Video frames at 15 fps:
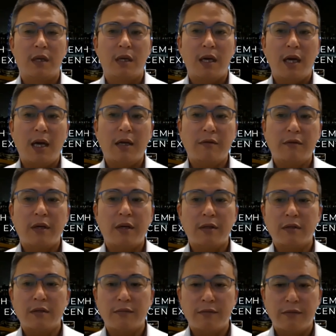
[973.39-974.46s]
as well as
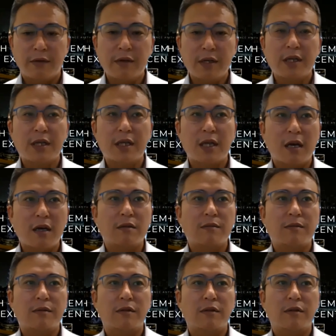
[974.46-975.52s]
a very
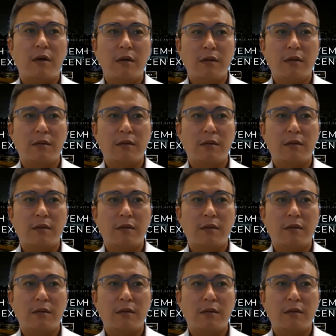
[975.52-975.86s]
knowledgeable talk,